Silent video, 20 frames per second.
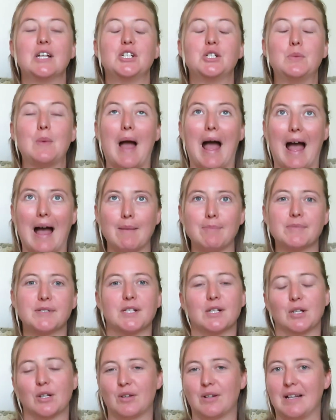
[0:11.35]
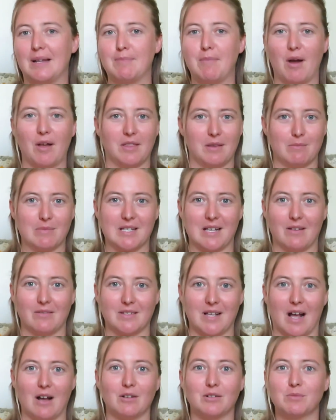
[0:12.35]
to absolutely burn
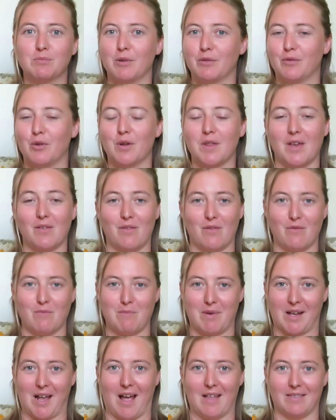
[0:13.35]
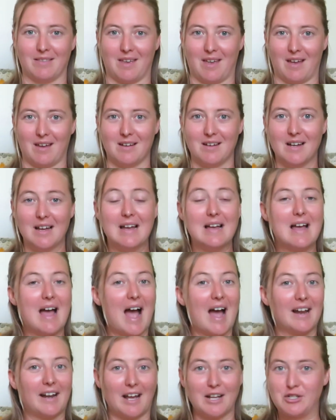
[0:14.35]
themselves out before they've even begun the year.
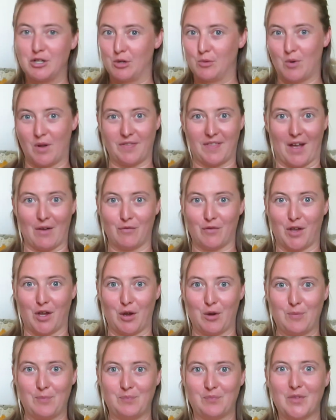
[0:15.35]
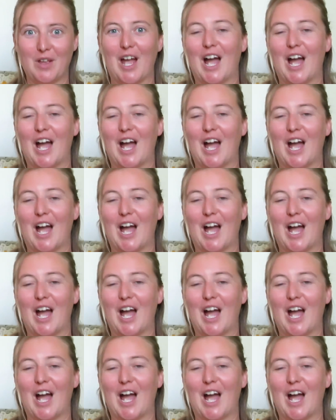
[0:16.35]
And I don't want that for you.